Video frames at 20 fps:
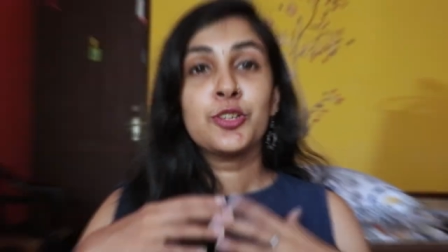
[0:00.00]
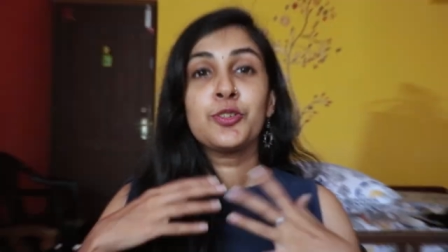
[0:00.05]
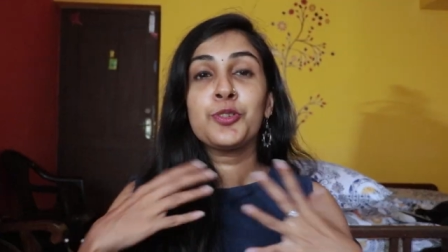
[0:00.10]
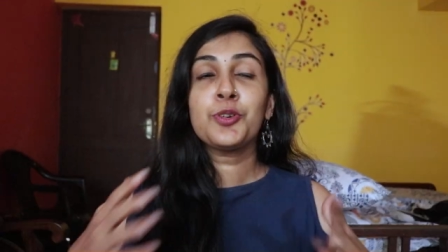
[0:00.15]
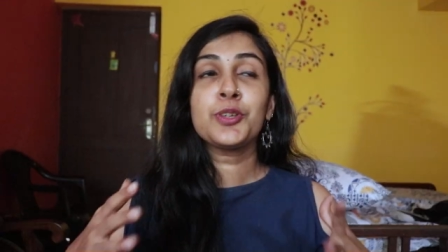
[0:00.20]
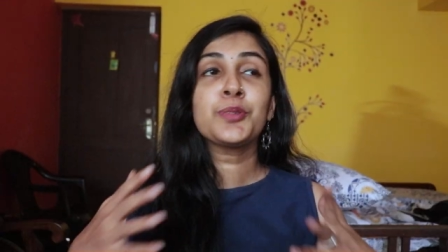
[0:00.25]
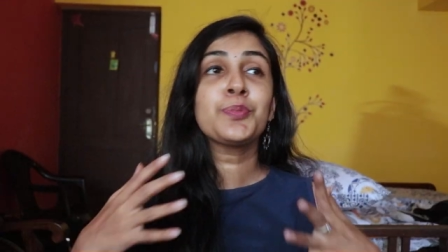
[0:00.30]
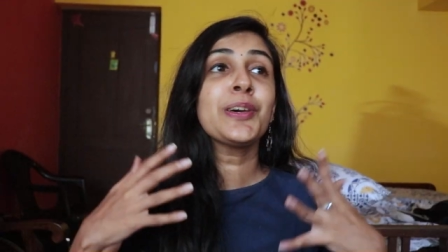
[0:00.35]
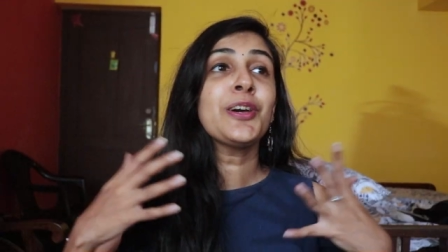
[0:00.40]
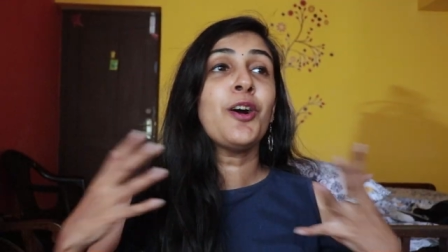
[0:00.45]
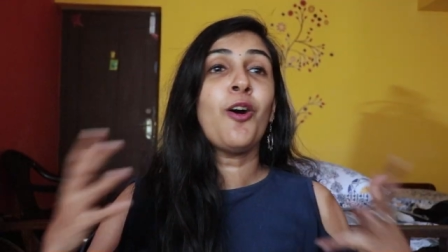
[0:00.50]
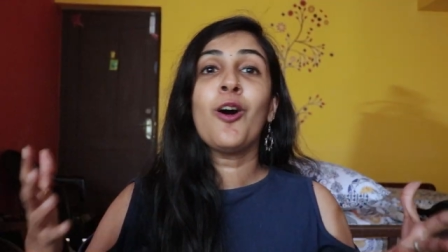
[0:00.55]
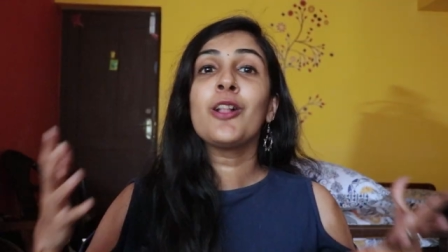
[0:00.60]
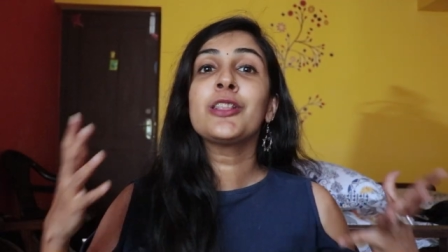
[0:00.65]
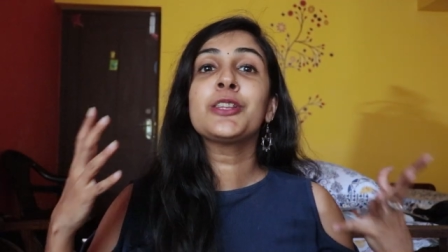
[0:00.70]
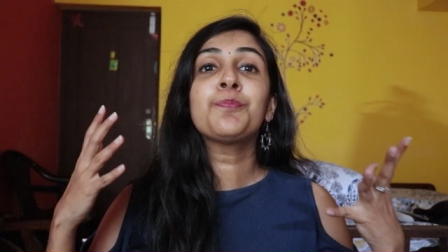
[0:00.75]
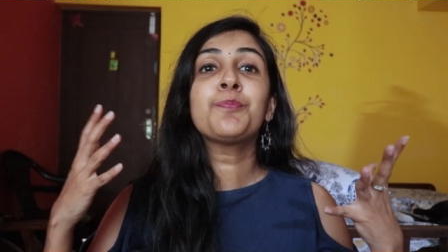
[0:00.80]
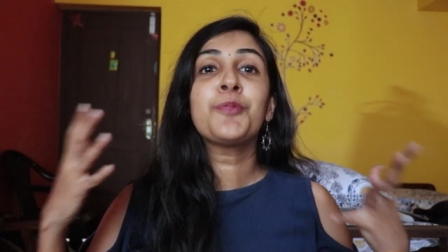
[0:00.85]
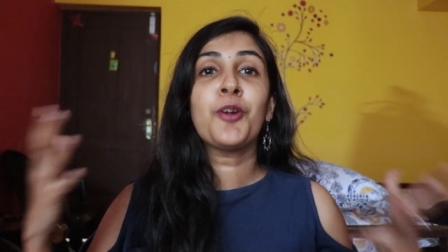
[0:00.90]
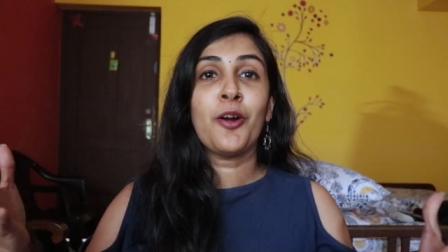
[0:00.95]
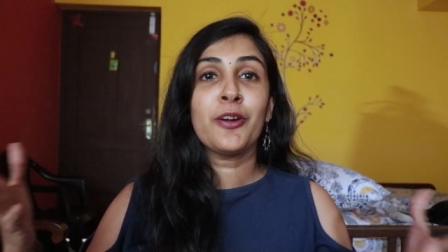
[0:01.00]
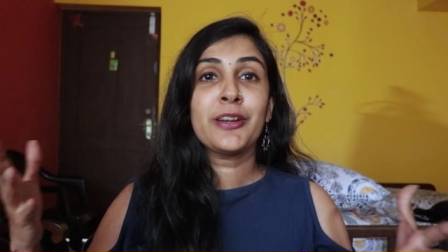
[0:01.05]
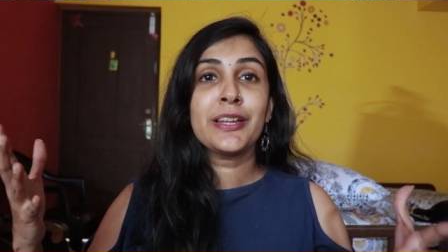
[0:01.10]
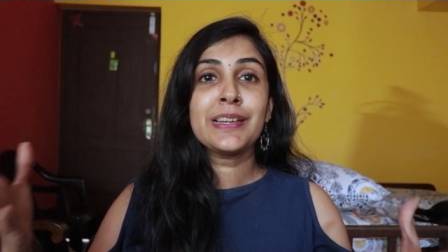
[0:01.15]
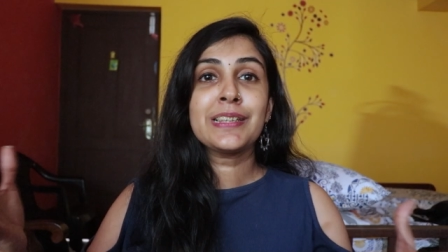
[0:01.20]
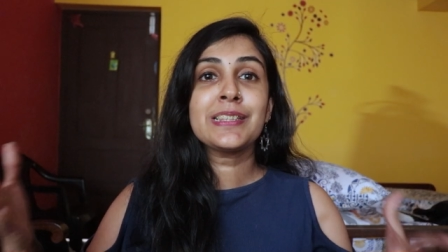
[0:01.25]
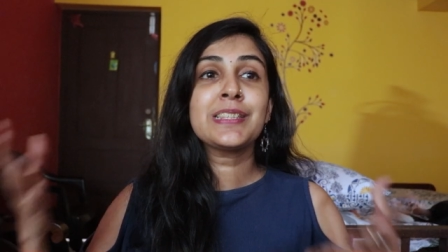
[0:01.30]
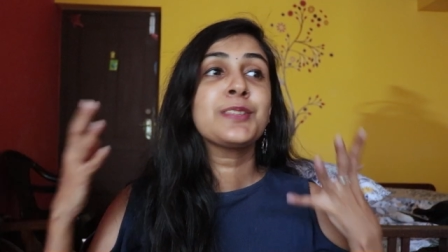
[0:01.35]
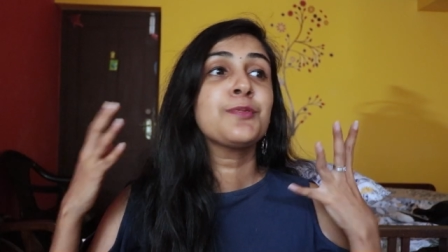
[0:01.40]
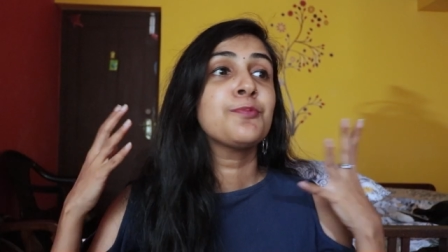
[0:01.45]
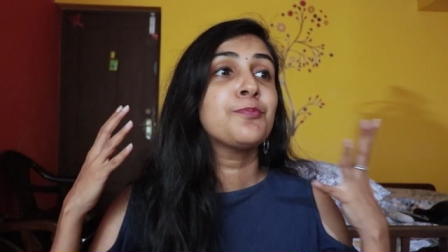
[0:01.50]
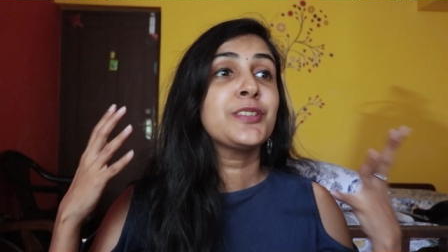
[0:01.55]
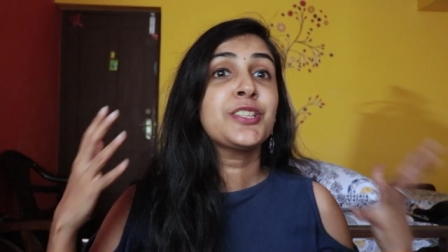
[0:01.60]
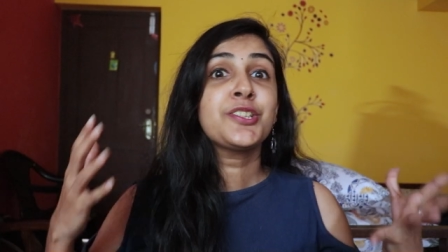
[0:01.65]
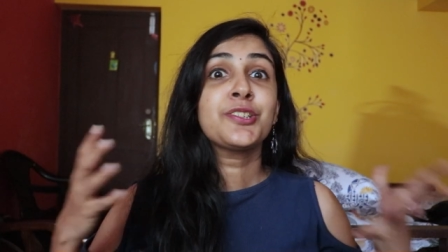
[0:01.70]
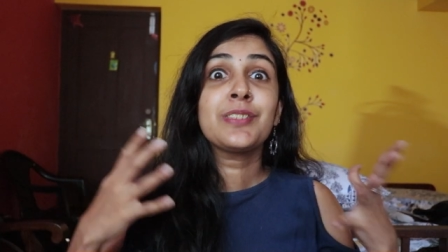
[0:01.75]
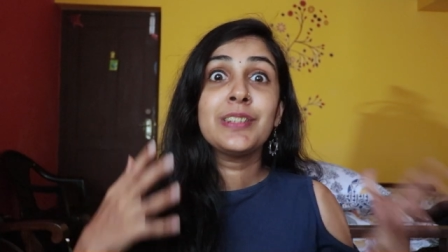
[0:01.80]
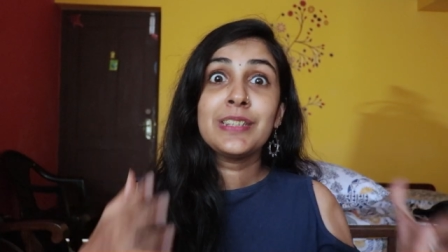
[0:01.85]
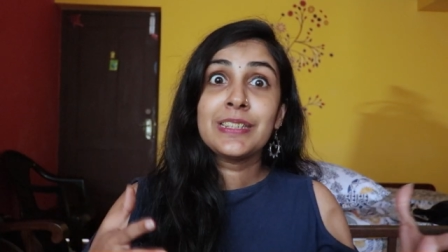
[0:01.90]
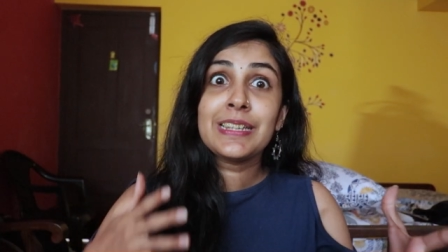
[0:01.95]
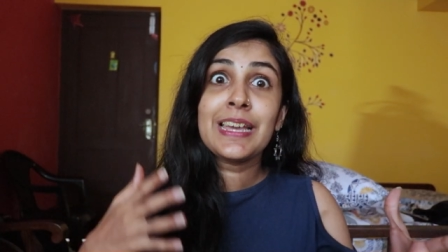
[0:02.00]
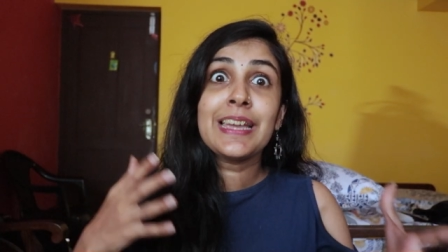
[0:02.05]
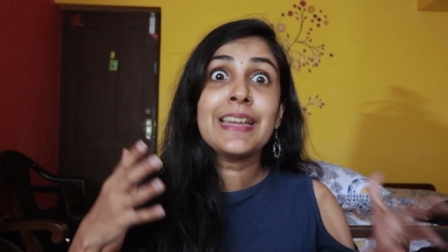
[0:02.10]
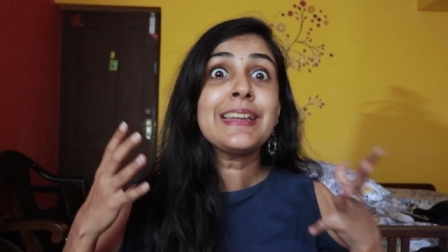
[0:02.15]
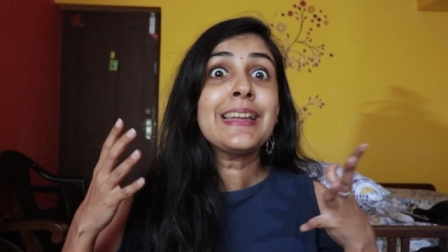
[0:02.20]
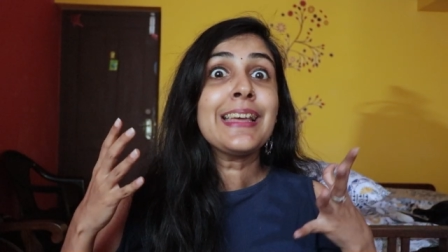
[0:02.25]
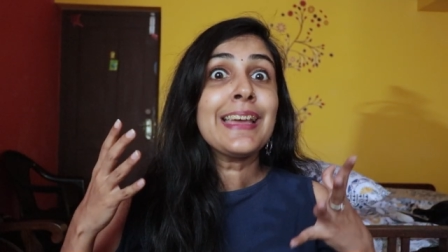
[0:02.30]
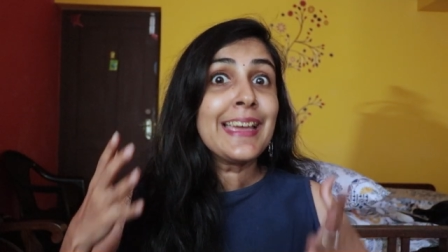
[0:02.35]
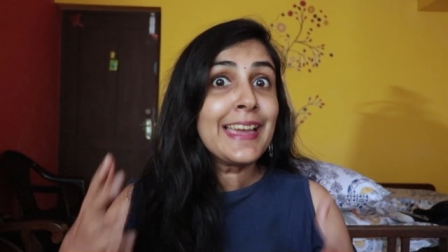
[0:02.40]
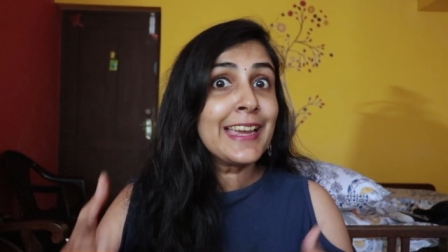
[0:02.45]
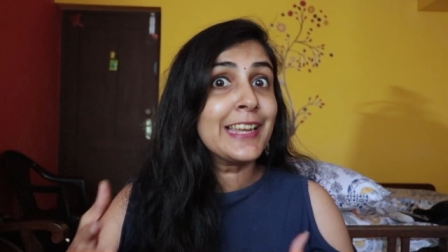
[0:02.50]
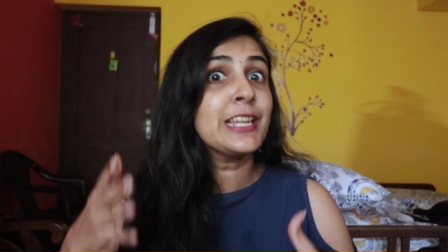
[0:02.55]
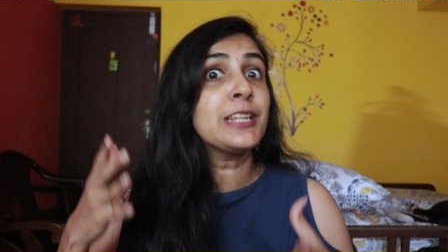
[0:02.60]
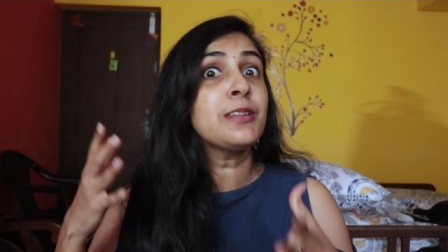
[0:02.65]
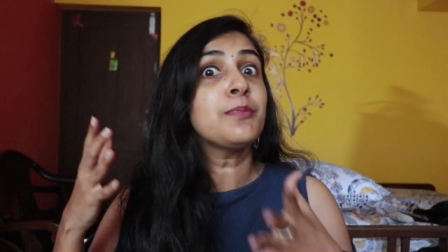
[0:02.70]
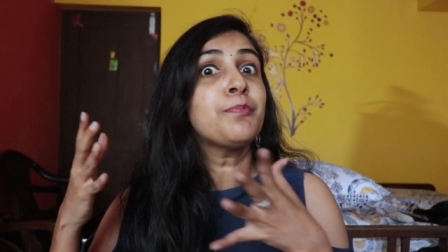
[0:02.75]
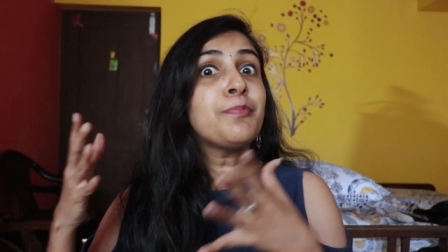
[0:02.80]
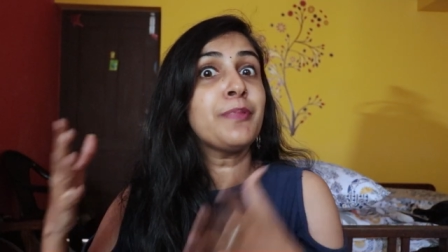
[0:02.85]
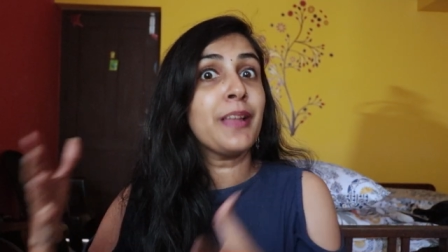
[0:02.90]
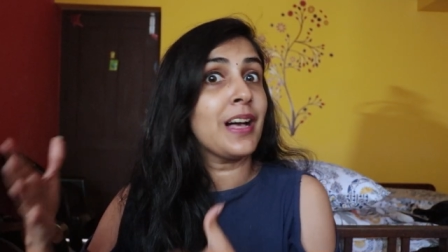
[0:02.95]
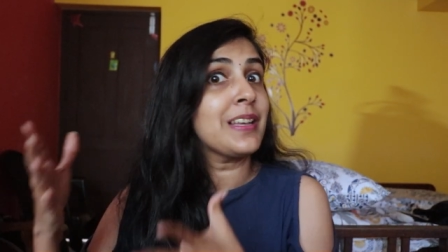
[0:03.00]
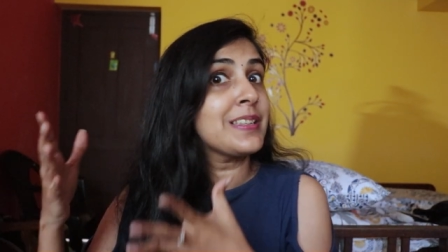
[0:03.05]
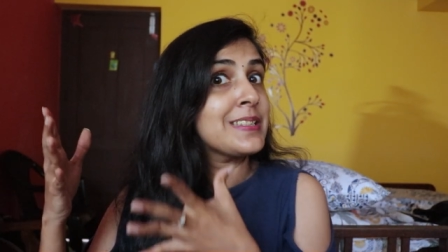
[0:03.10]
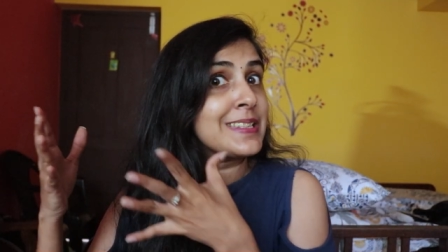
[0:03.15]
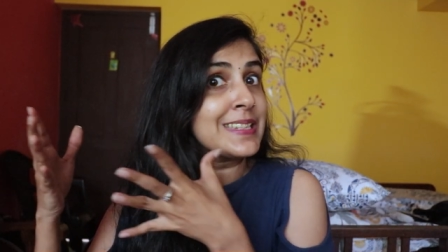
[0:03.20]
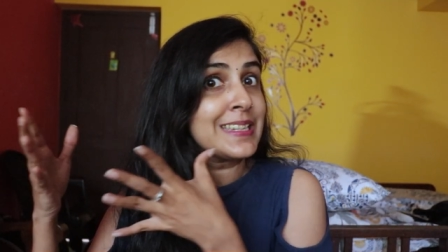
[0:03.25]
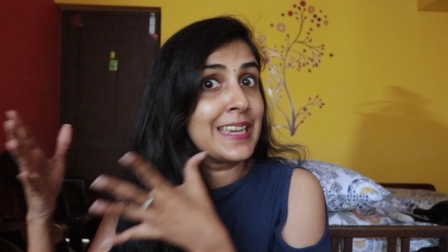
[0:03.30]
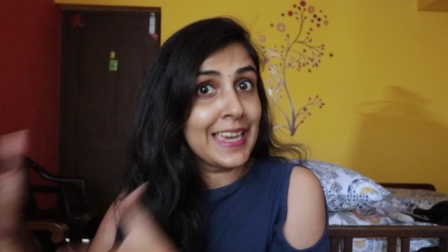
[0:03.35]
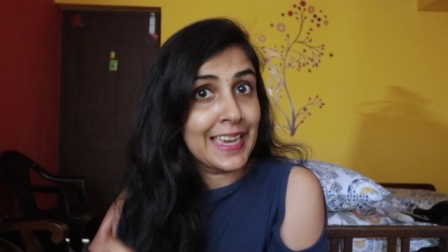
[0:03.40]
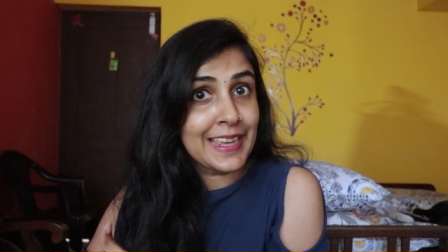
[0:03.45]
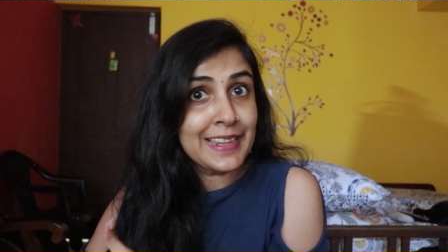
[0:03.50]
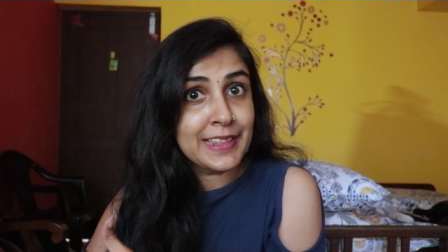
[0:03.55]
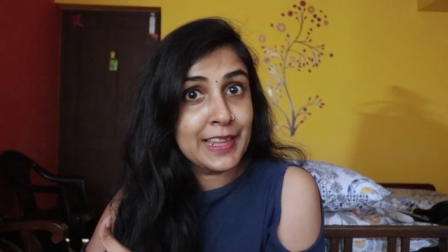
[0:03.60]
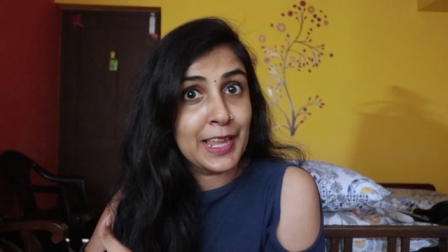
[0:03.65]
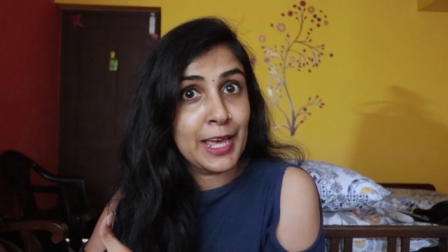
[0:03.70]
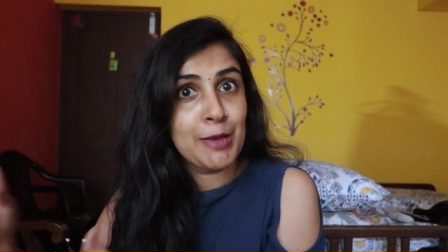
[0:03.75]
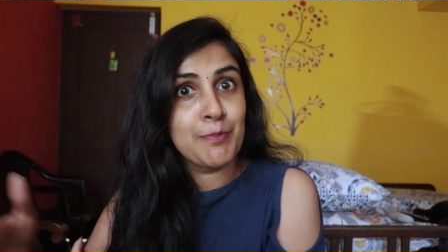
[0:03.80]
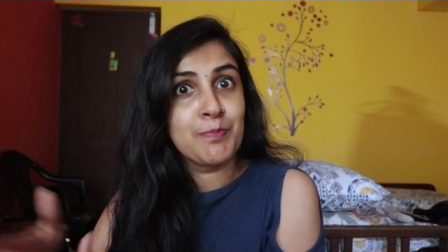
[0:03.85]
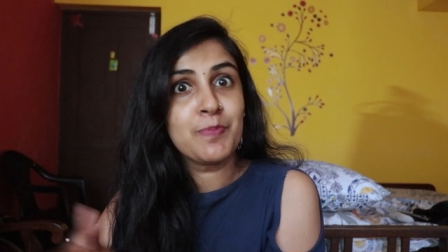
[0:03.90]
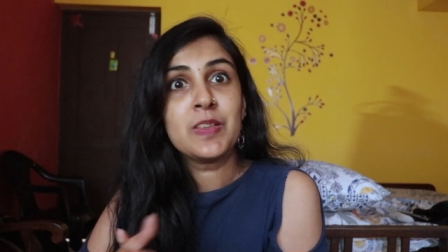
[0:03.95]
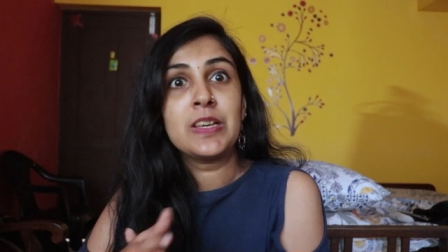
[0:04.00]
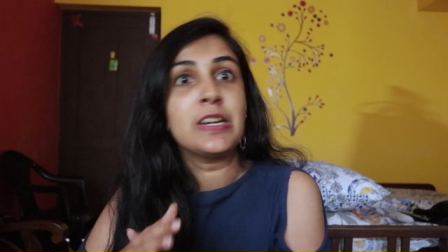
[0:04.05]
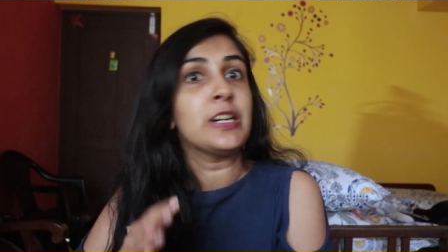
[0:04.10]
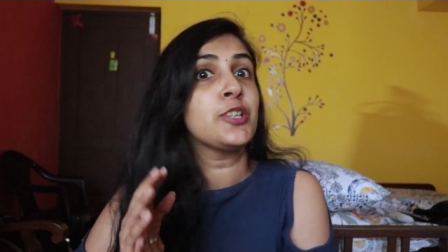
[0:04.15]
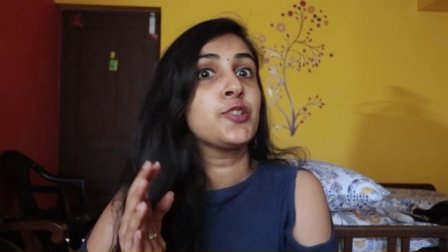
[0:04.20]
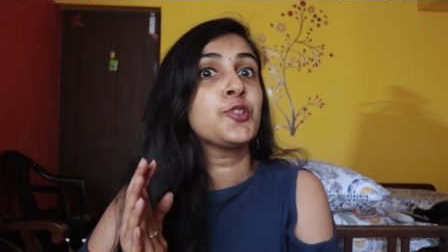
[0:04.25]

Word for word: So those were all the products which contain hidden plastic in them.